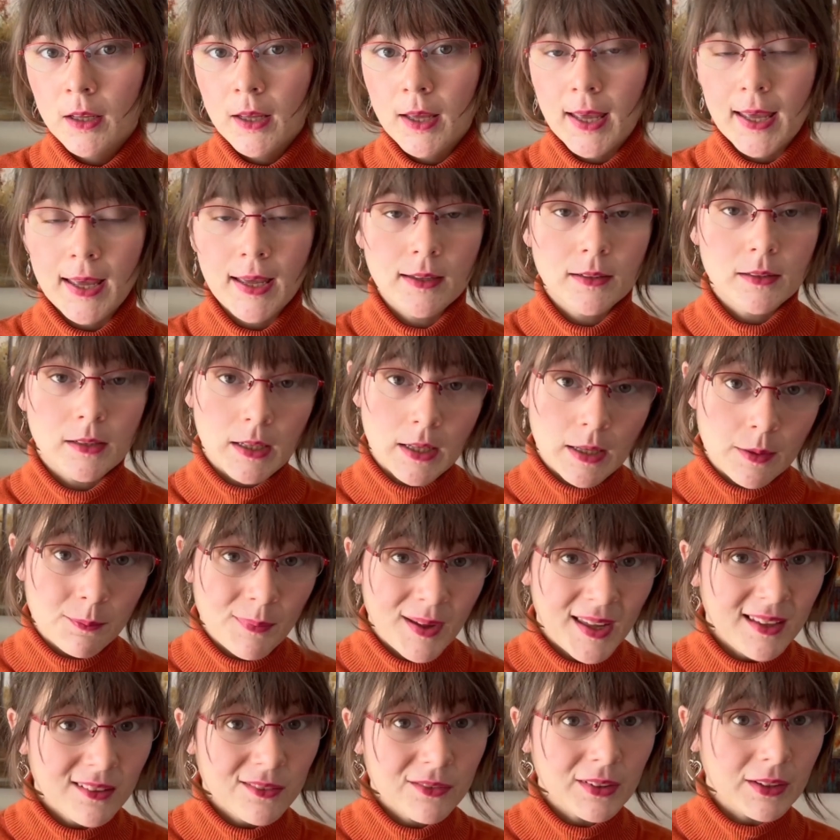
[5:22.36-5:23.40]
And it
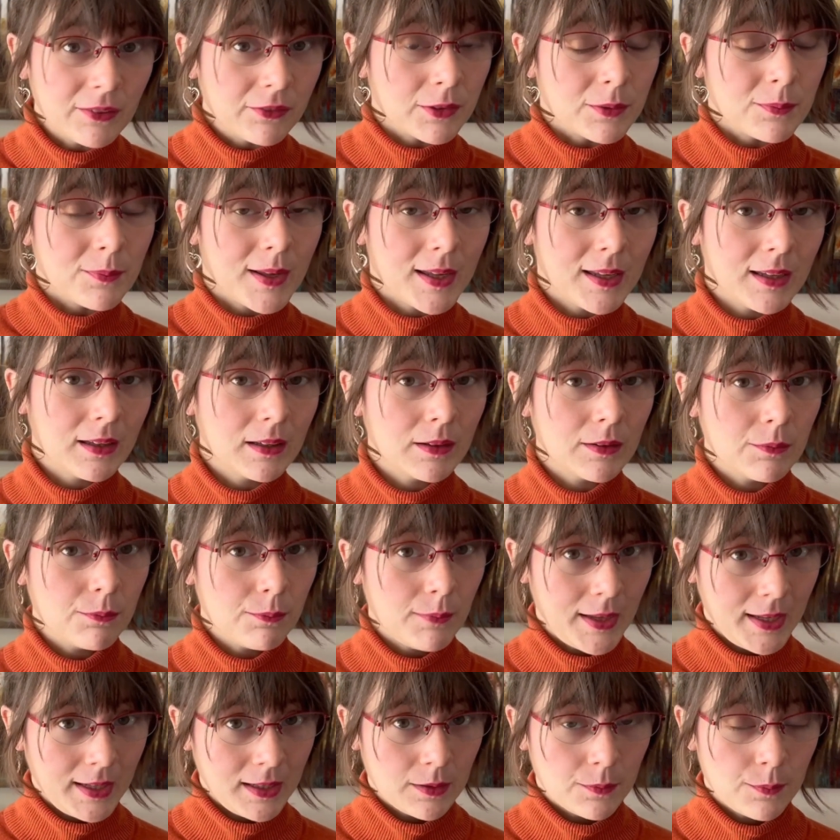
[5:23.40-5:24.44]
may have even
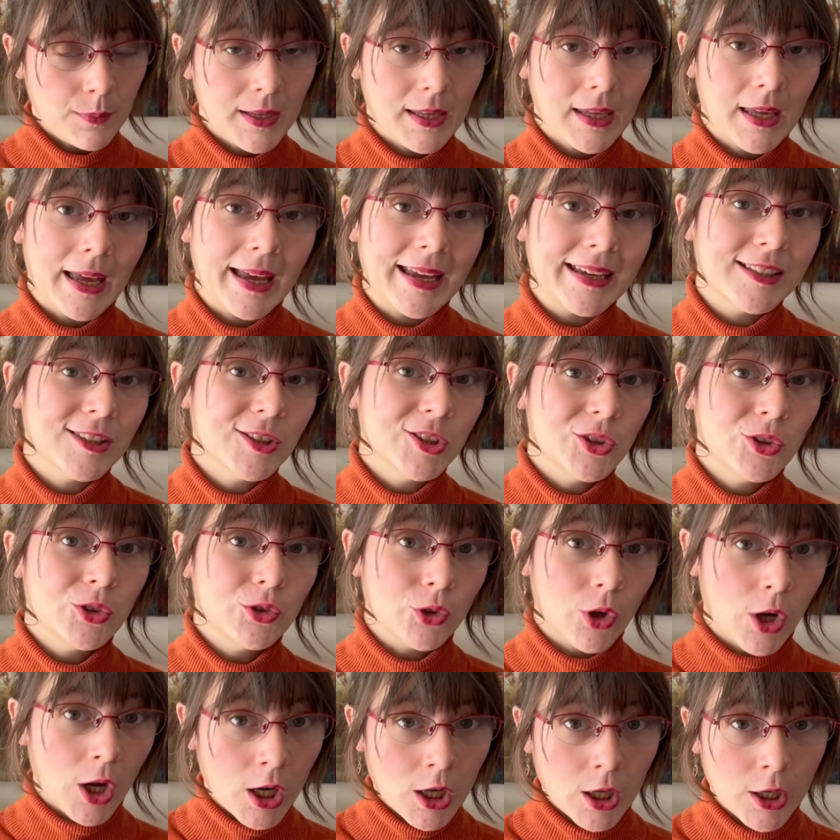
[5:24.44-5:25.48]
made me a
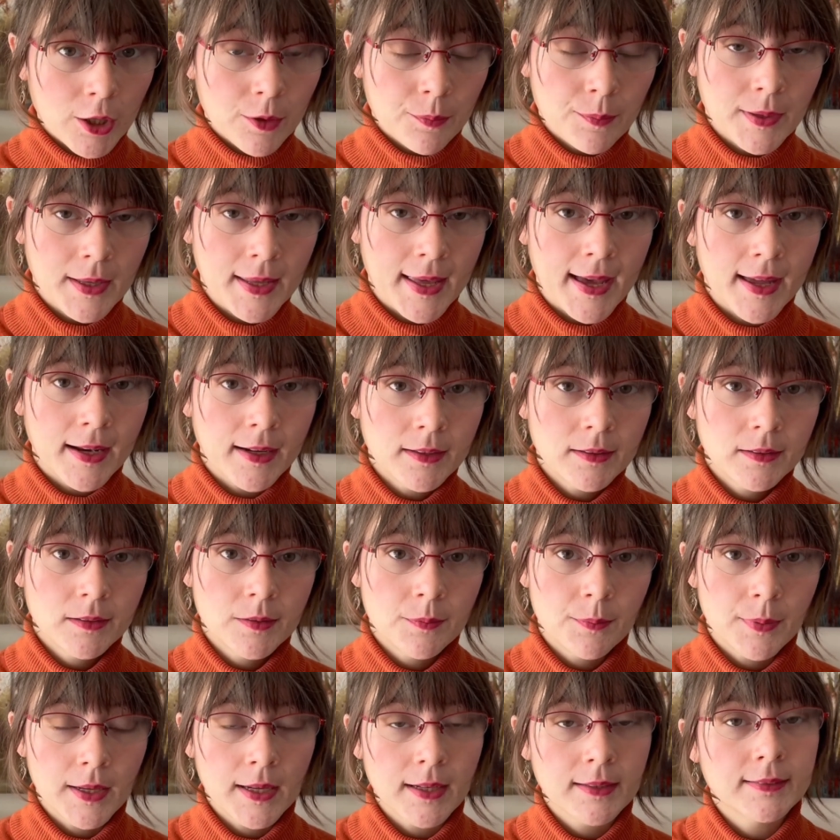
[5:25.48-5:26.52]
stronger pianist
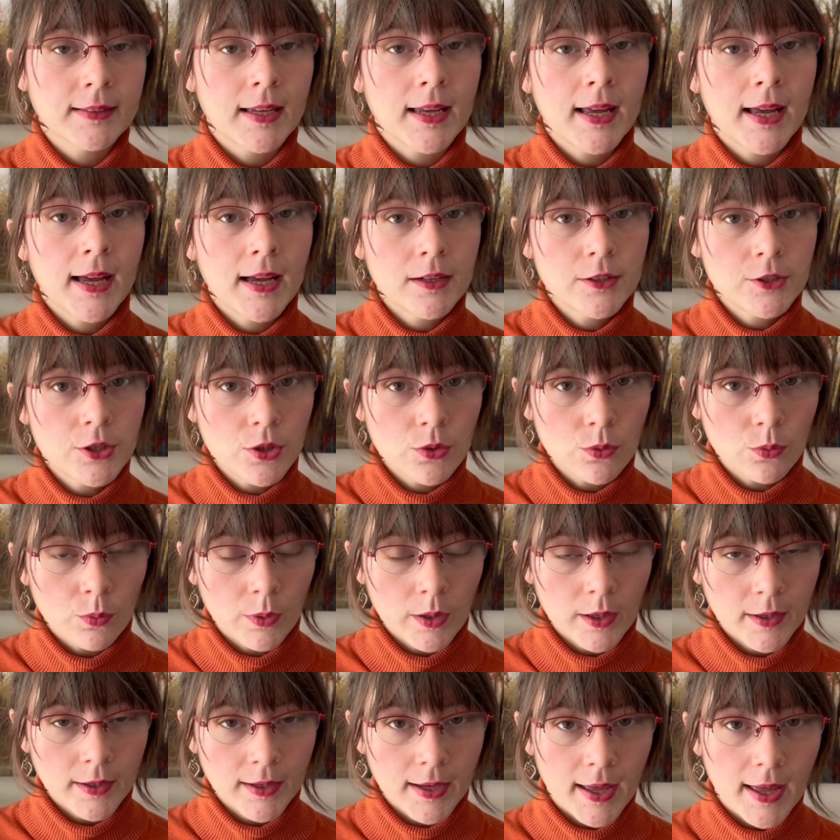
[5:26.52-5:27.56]
because I had to
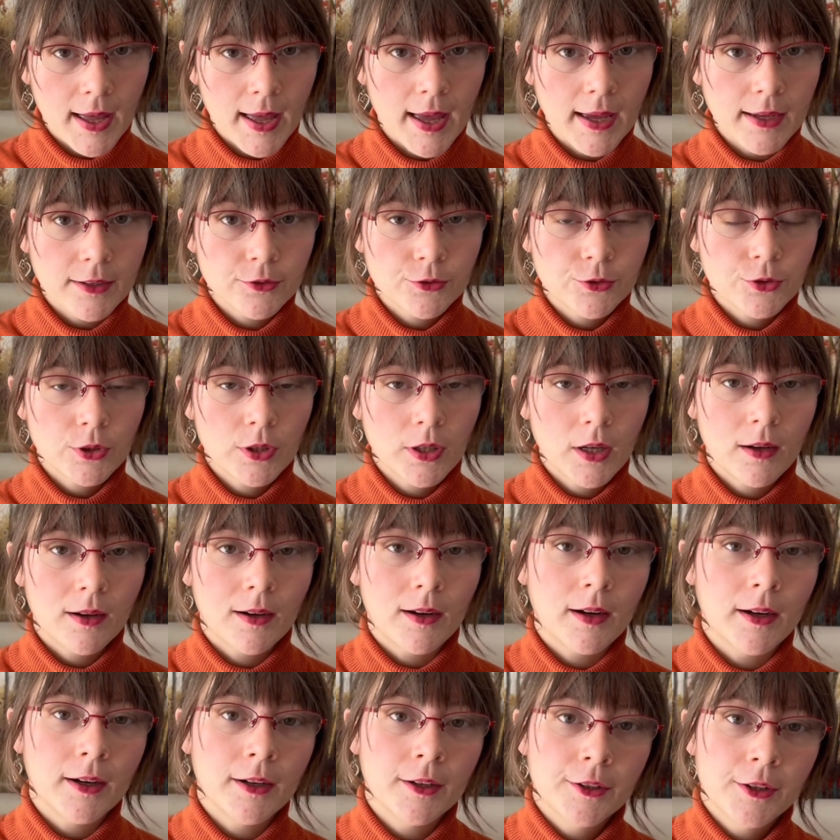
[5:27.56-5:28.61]
work extra
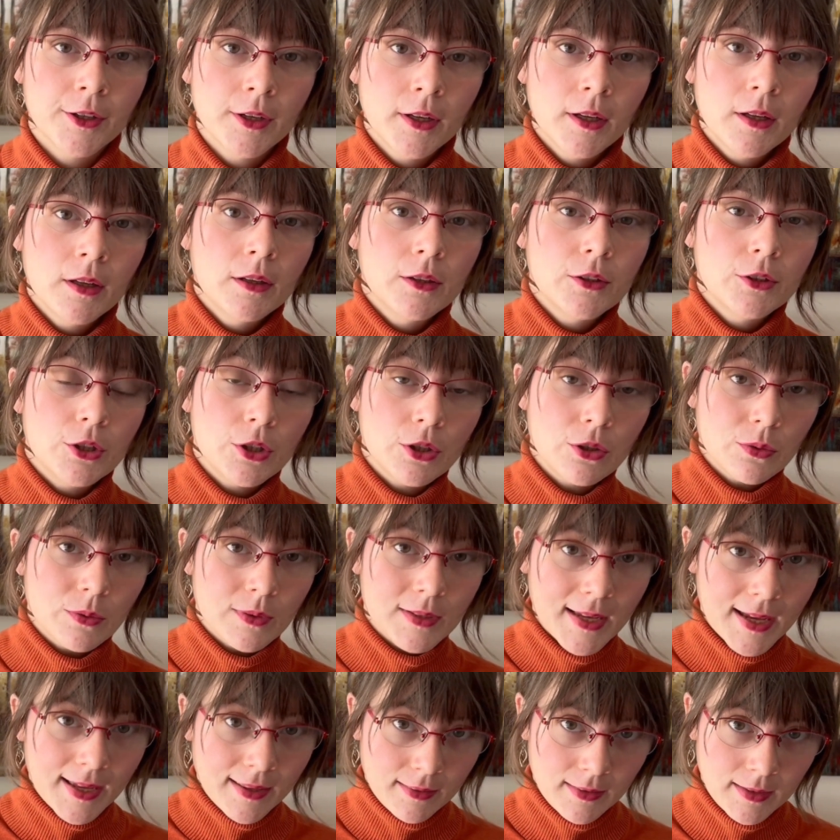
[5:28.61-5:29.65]
hard to
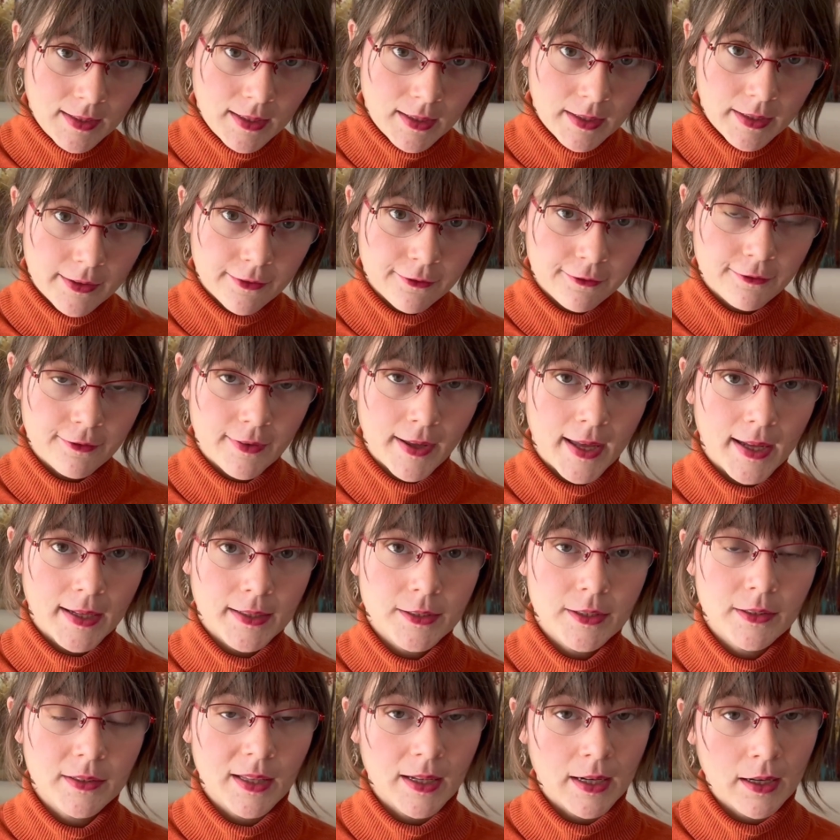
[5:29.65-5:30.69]
get the
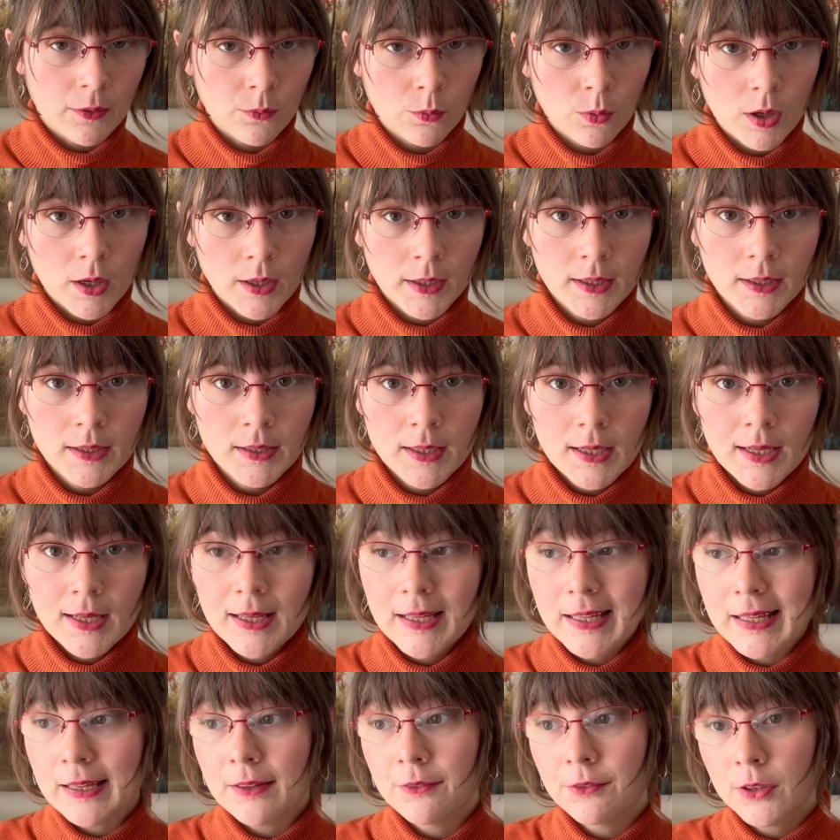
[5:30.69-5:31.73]
effect that I wanted,
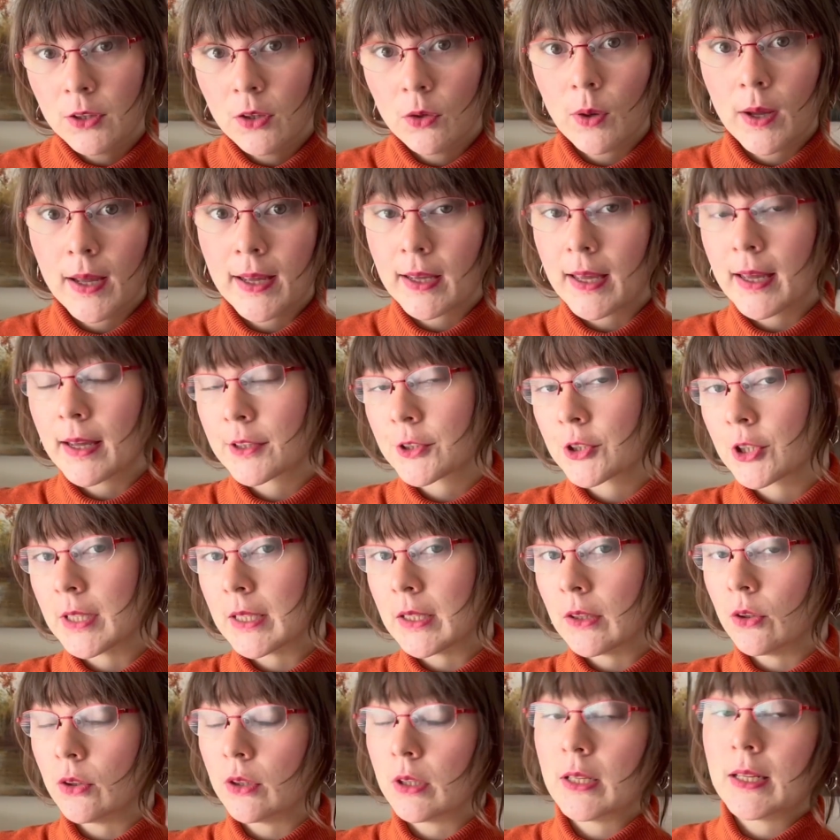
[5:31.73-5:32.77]
even though I actually
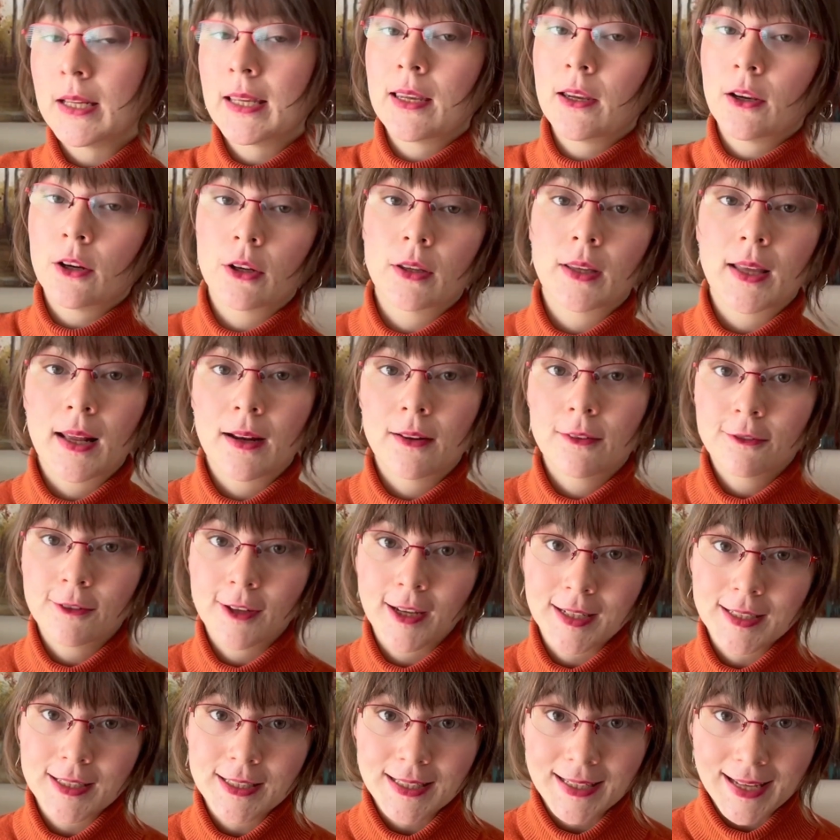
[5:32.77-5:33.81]
couldn't hear that
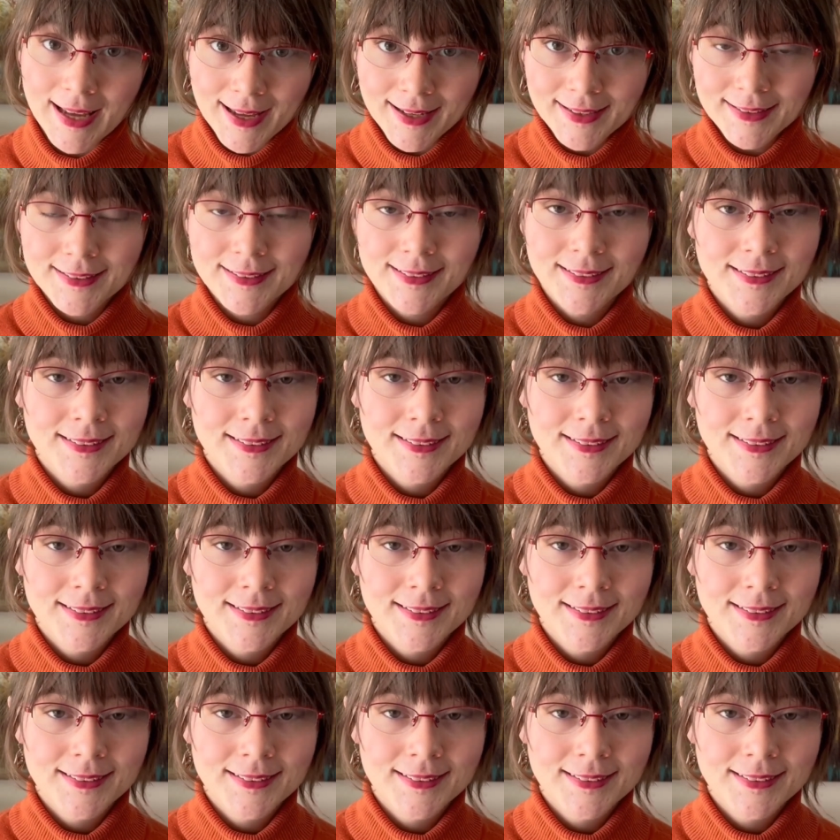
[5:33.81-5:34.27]
effect yet.